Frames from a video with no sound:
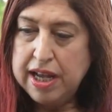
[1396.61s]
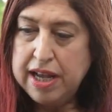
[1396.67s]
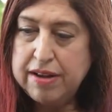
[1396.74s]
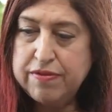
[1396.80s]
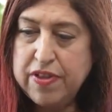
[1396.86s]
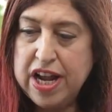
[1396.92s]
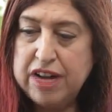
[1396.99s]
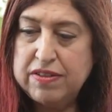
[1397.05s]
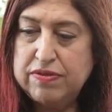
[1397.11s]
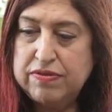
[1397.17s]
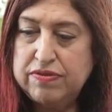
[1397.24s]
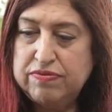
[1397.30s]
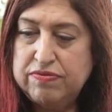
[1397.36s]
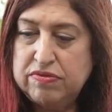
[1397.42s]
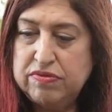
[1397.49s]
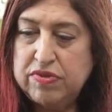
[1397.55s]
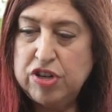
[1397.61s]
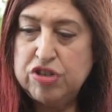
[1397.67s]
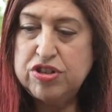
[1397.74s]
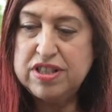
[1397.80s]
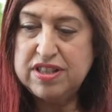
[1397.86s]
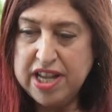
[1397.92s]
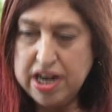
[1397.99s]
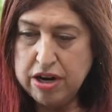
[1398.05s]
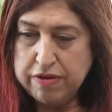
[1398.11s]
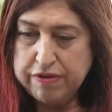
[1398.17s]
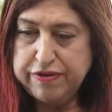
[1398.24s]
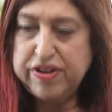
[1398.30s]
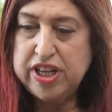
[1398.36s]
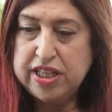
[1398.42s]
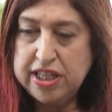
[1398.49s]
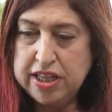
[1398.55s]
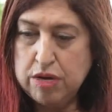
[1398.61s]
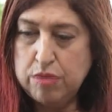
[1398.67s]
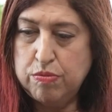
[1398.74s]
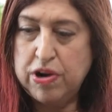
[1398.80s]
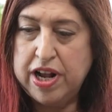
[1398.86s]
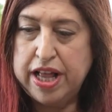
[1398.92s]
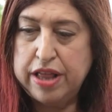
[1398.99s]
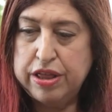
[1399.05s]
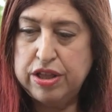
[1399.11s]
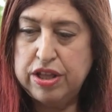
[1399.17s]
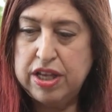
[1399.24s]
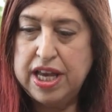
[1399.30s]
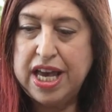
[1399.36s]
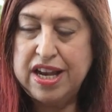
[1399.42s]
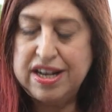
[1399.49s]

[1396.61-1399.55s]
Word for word: And that they're just there feeling their breath